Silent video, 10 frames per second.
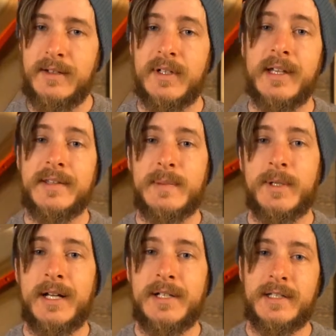If you like this
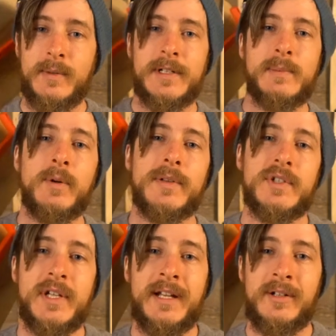project, you want to support the
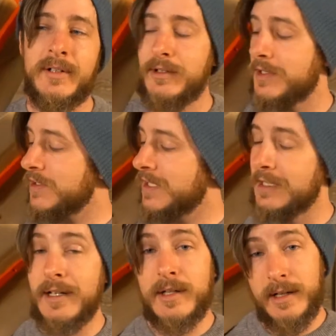channel, you're
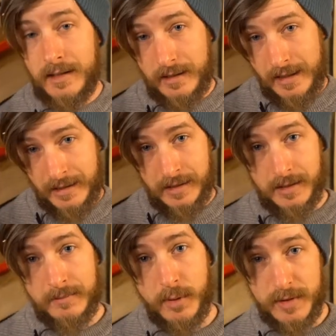interested in other kind
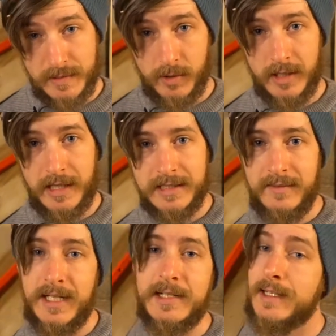of board sport
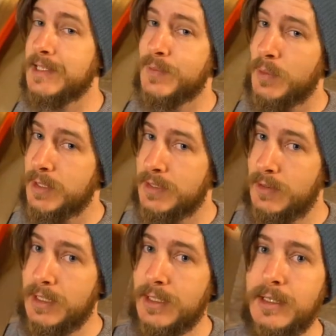activities, that's what we
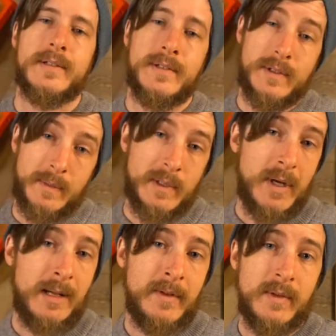do here. So
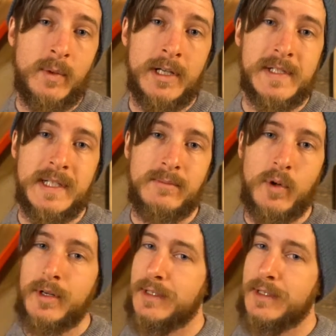subscribe if you want to see more.